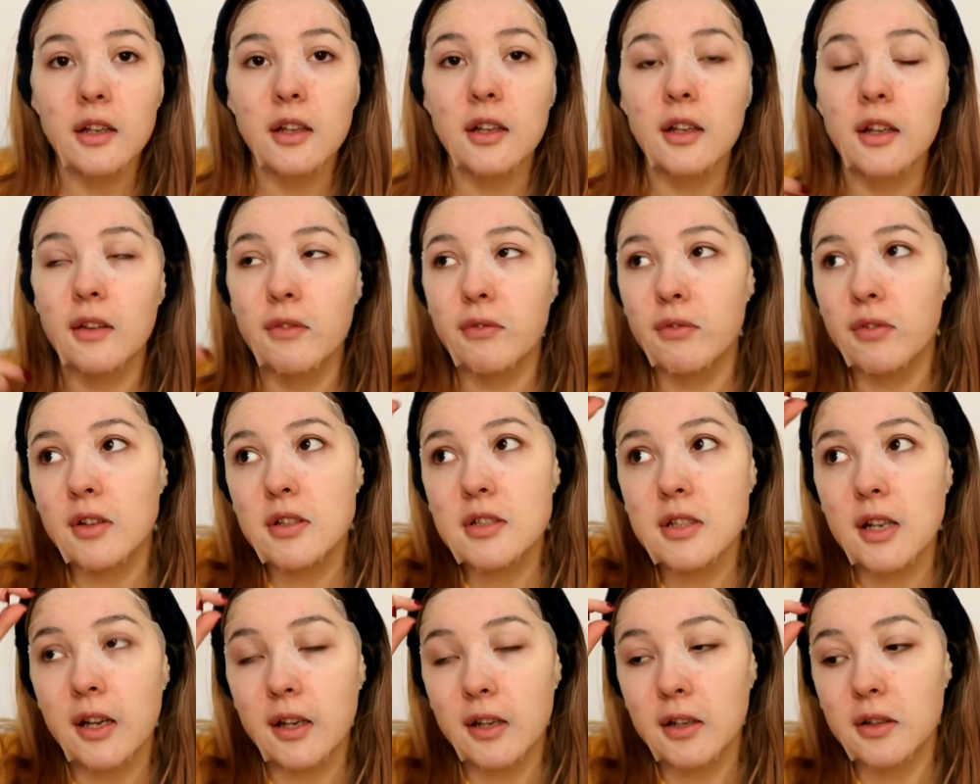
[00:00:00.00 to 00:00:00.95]
it feels
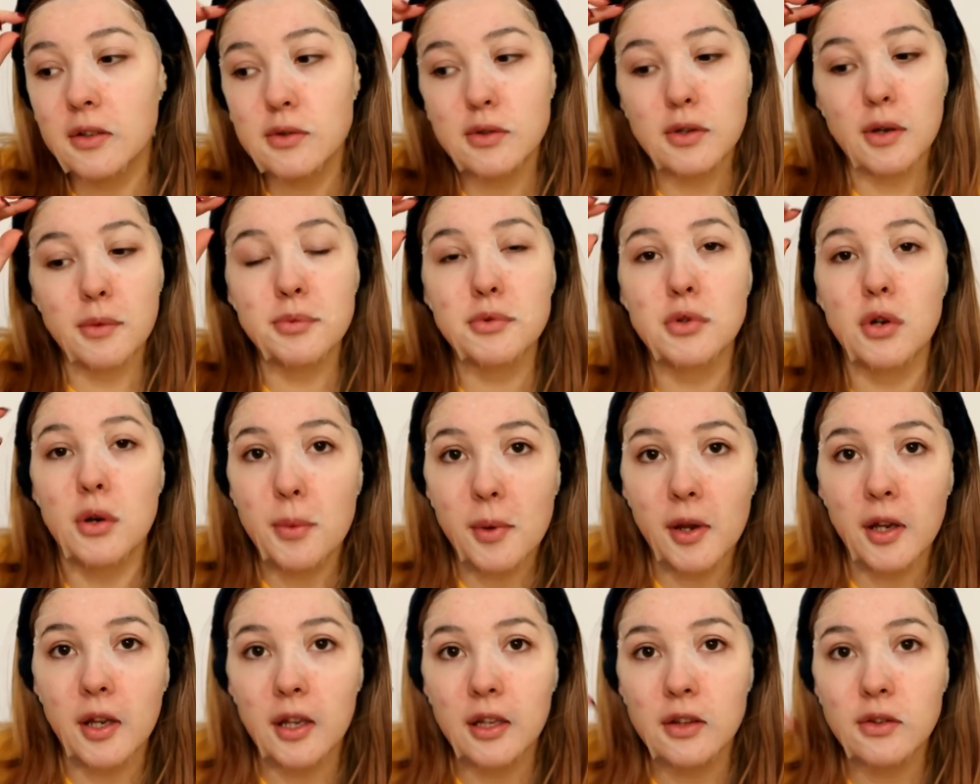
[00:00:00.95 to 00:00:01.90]
like it's
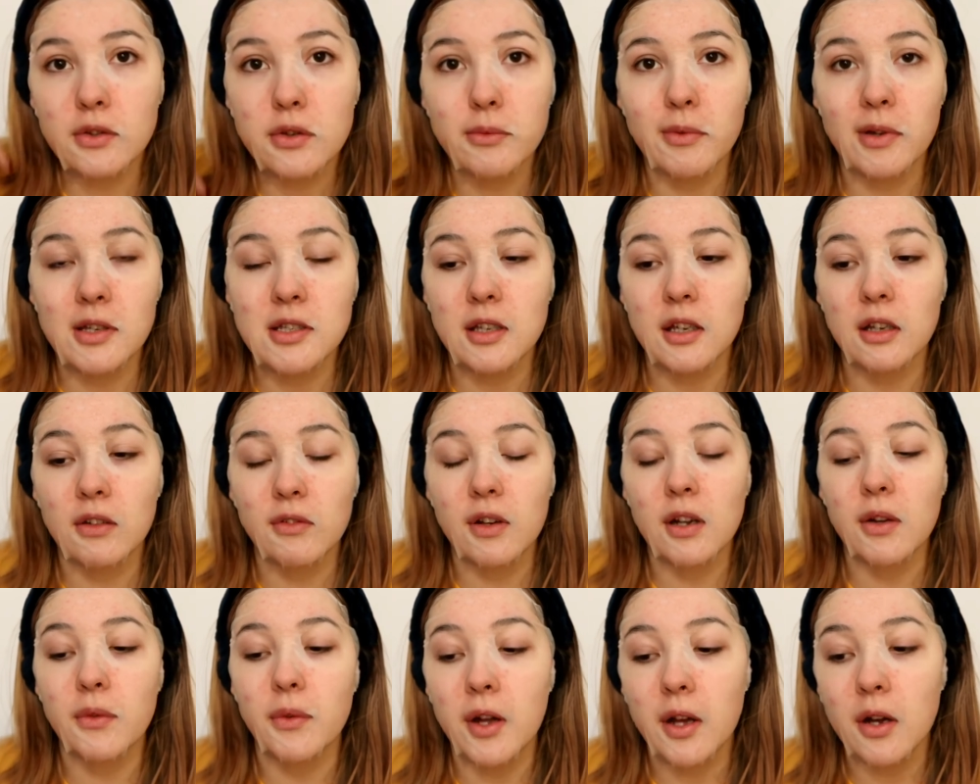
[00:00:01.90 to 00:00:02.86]
absorbing into my skin
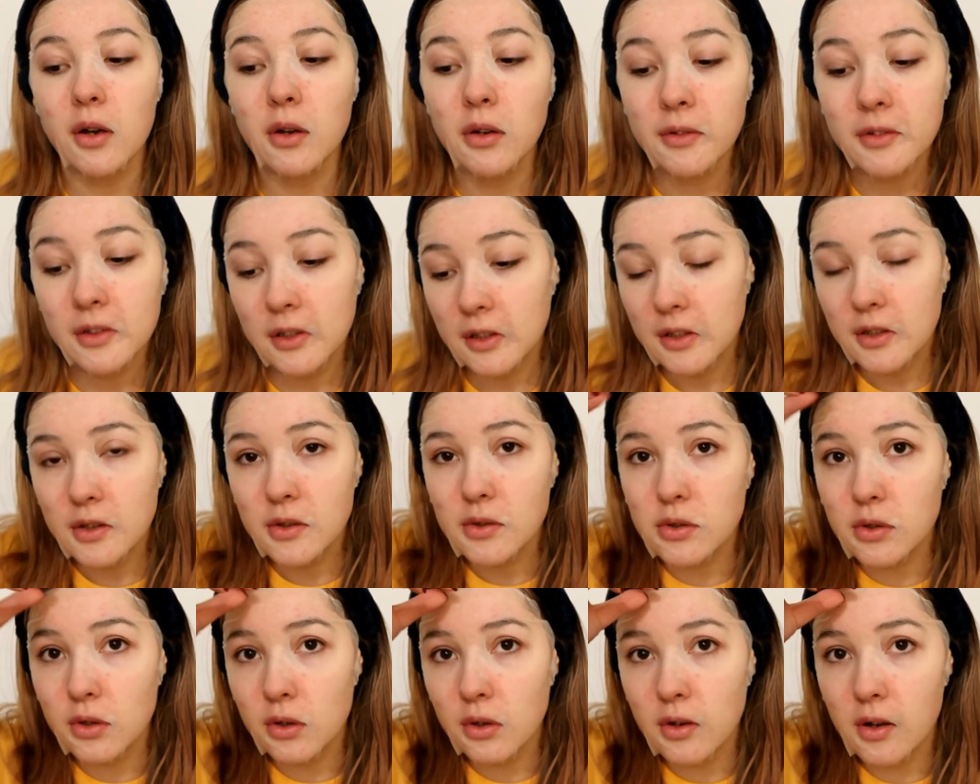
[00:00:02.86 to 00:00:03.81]
really well.
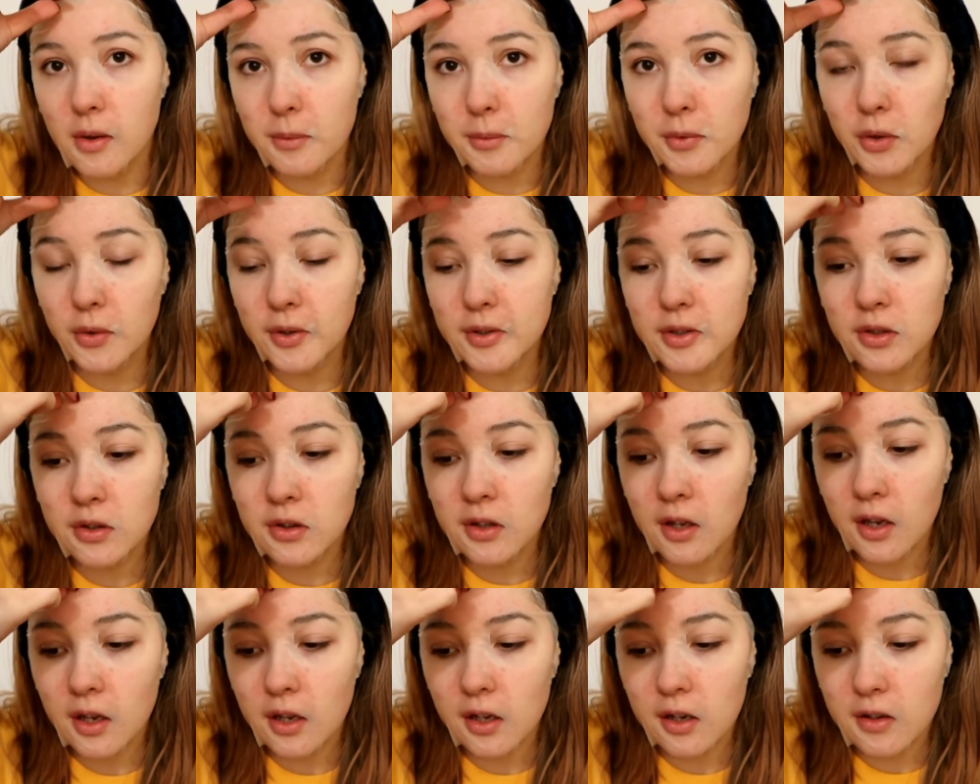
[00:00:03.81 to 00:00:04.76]
So I'm going to
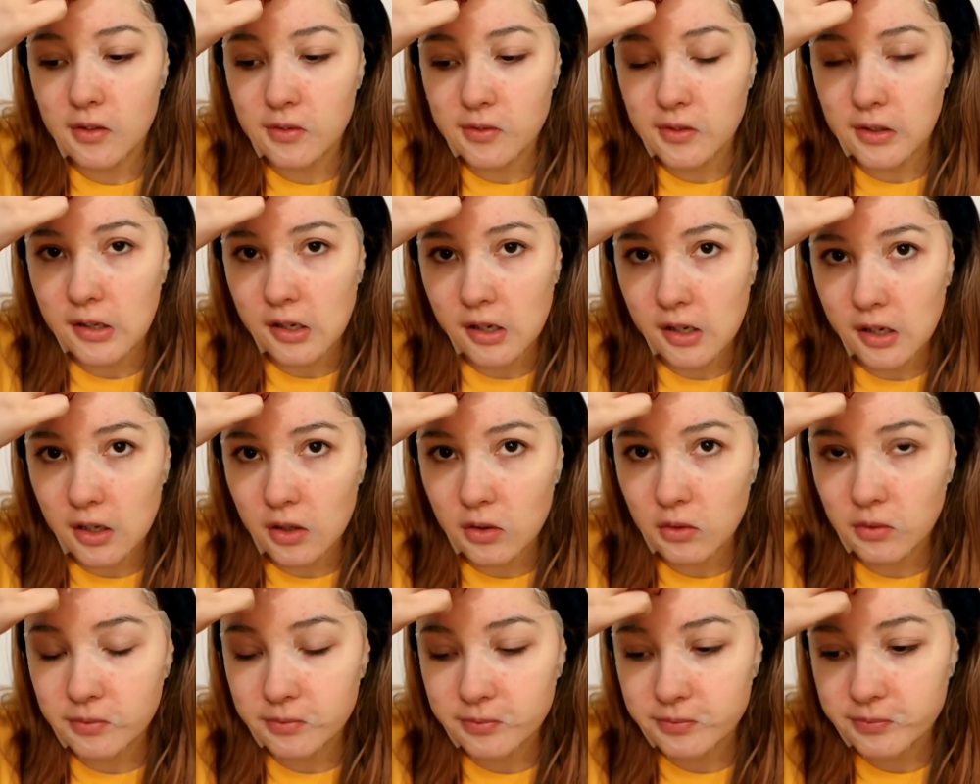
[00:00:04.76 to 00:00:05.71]
take it off now.